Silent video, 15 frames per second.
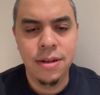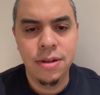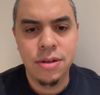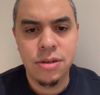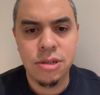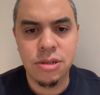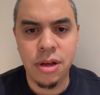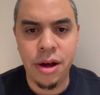
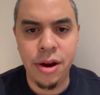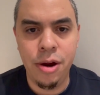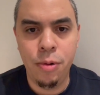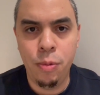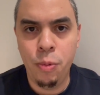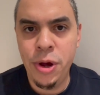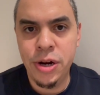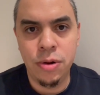So
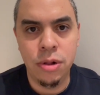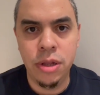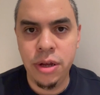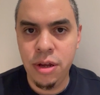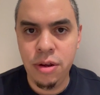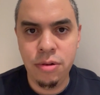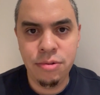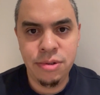win or
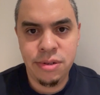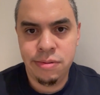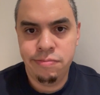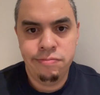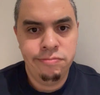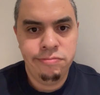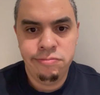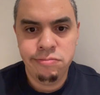lose
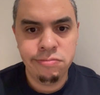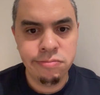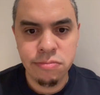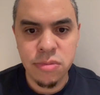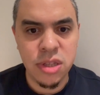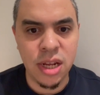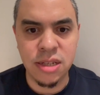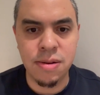
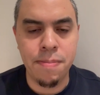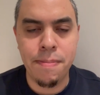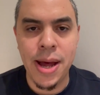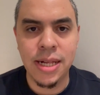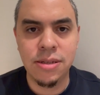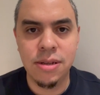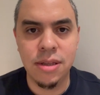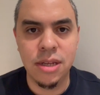doesn't
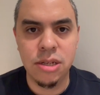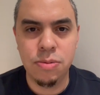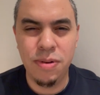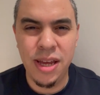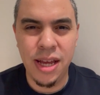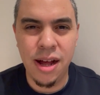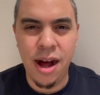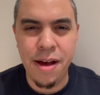matter this
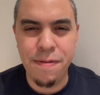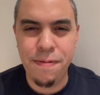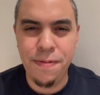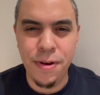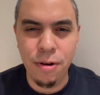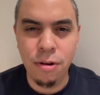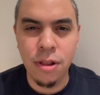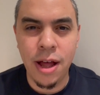week. I
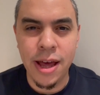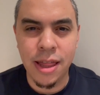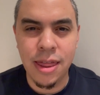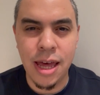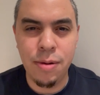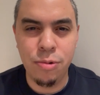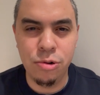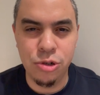feel like
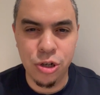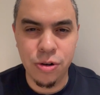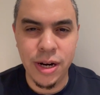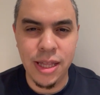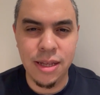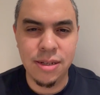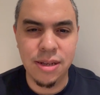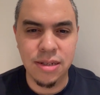they will
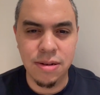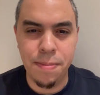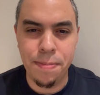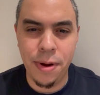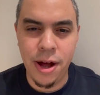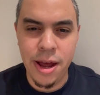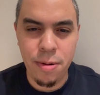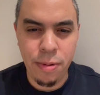treat this as a
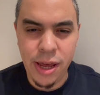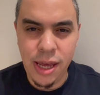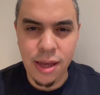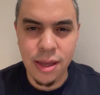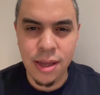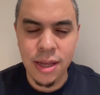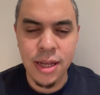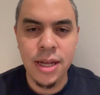bye
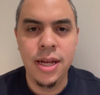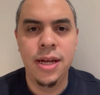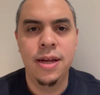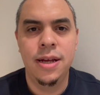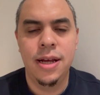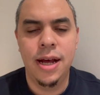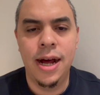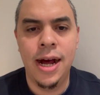week.
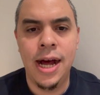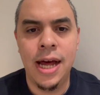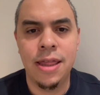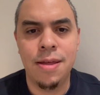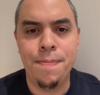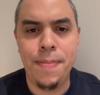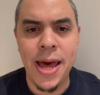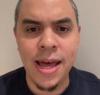
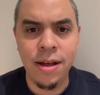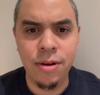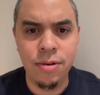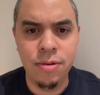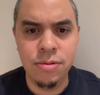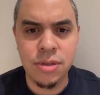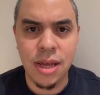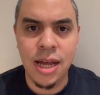The
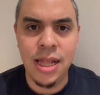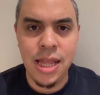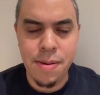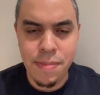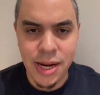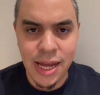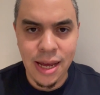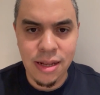Bengals
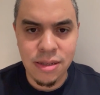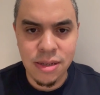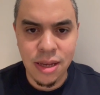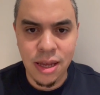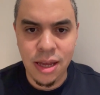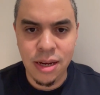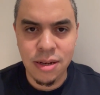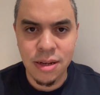
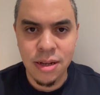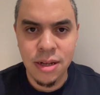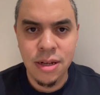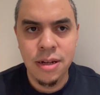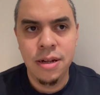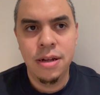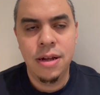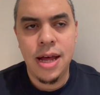eliminated
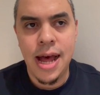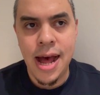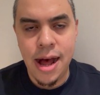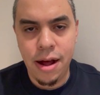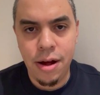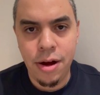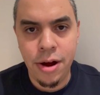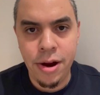at
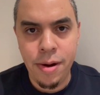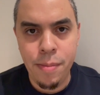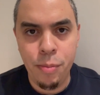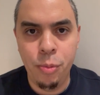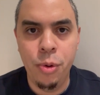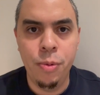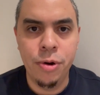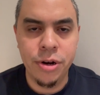home
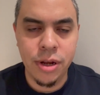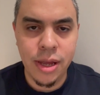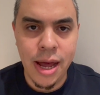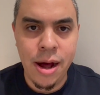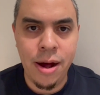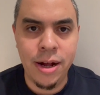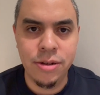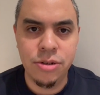will want to go
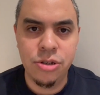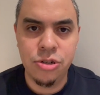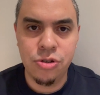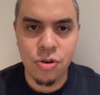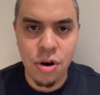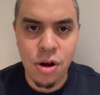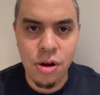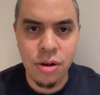out
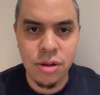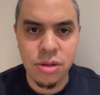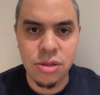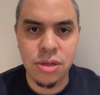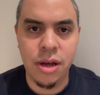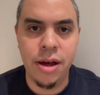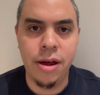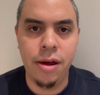strong.
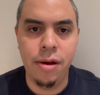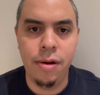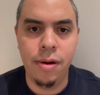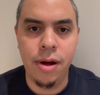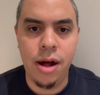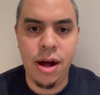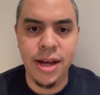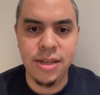So
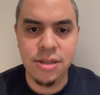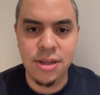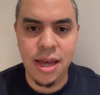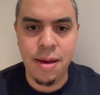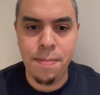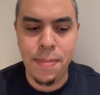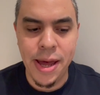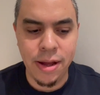I
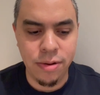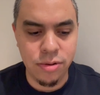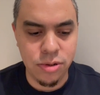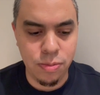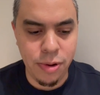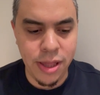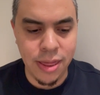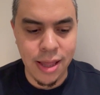say
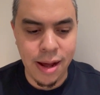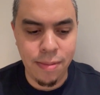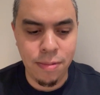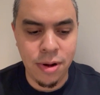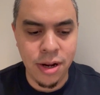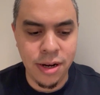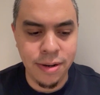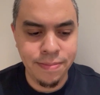Bengals win that
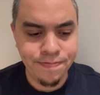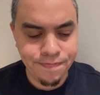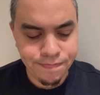one.